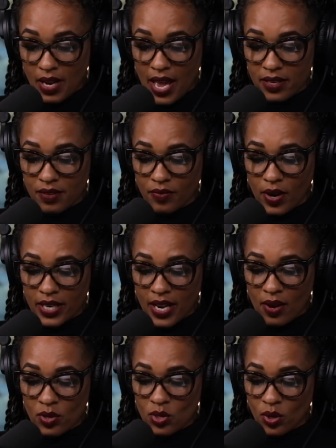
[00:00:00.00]
As of right
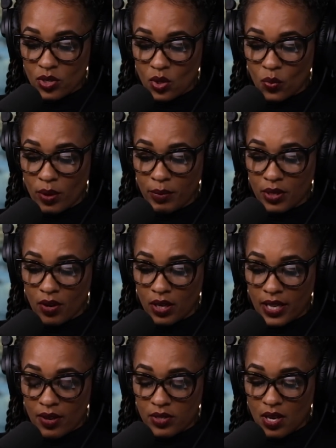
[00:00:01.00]
now in Georgia, women are
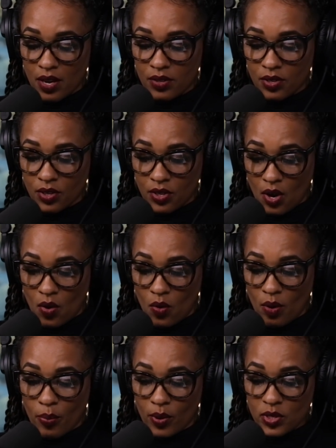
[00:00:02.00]
allowed to undergo
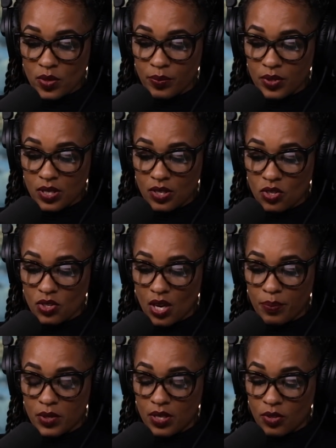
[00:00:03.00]
abortion procedures
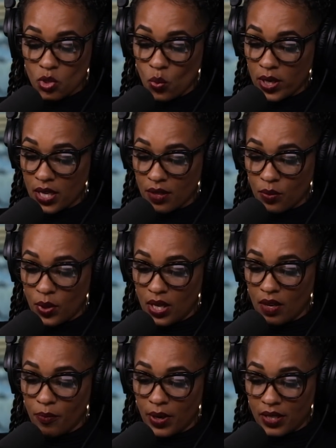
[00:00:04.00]
up to their 20th
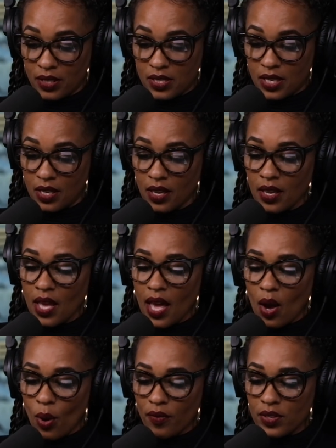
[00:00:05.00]
week of pregnancy.
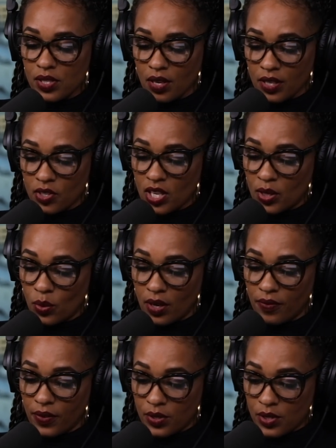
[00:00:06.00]
However, starting
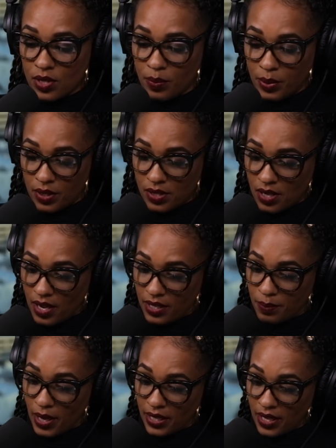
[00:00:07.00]
January 1st, the bill
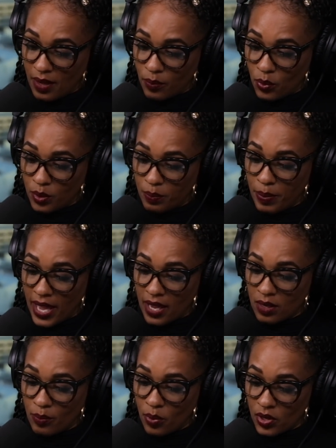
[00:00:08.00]
signed by Kemp would
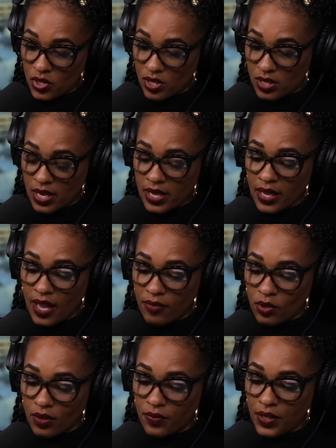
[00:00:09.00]
ban abortions
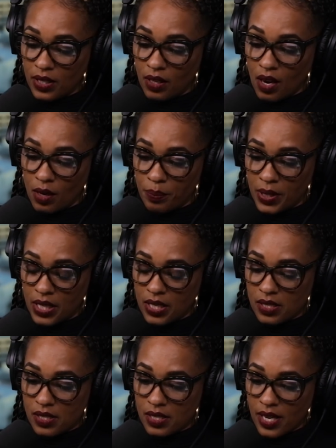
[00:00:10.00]
after a fetal heartbeat
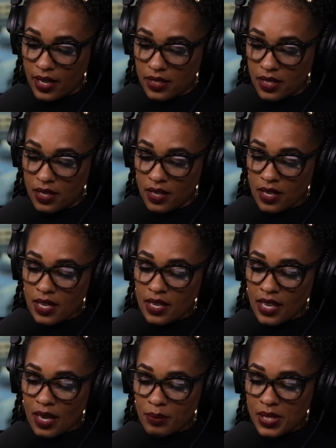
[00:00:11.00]
is detected.
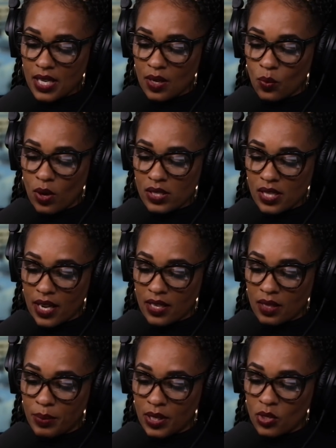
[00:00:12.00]
Kemp said while
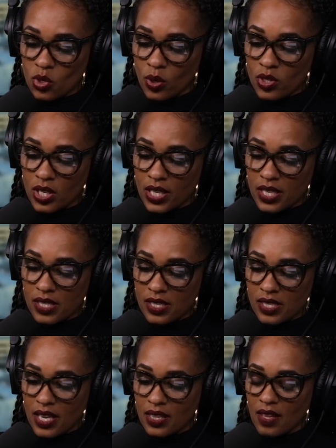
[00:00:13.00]
signing the bill, Georgia is a
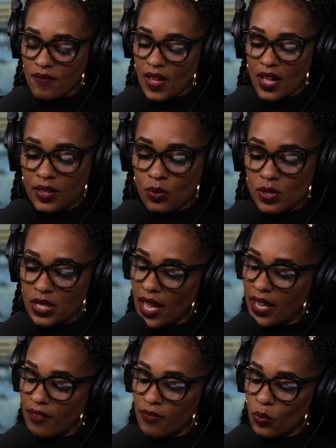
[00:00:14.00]
state that values
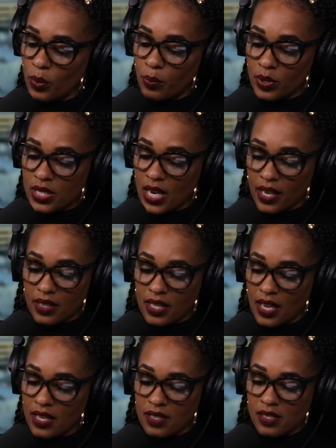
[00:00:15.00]
life. We protect
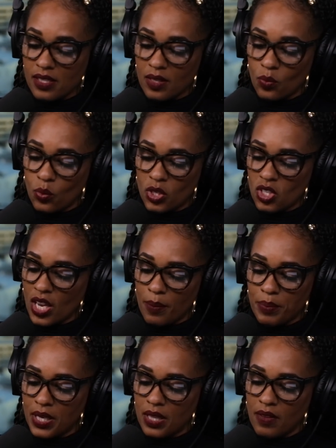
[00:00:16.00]
the innocent, we
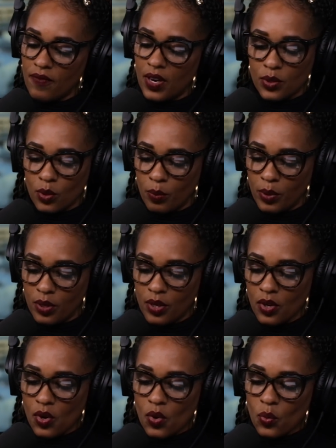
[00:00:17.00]
champion the vulnerable,
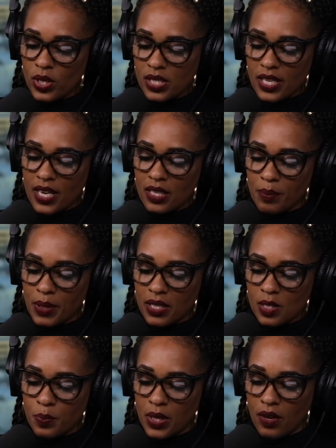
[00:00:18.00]
we stand up
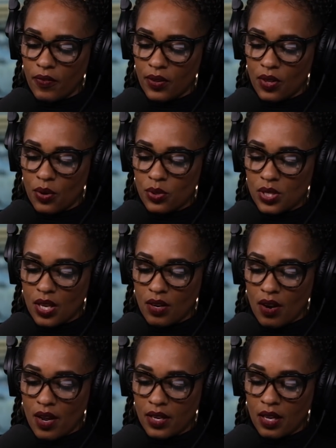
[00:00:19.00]
and speak for those that
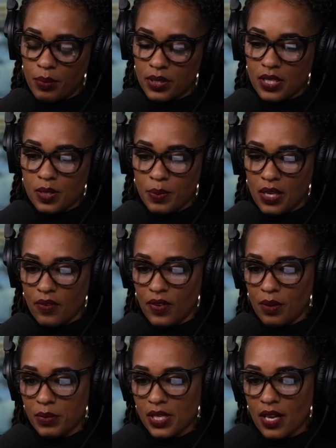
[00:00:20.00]
are unable to speak for
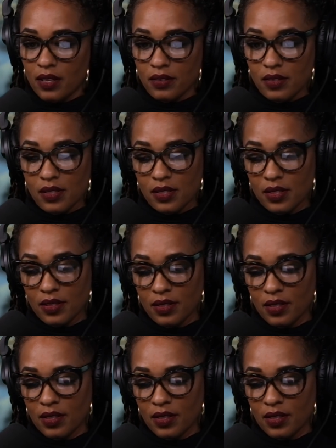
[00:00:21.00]
themselves.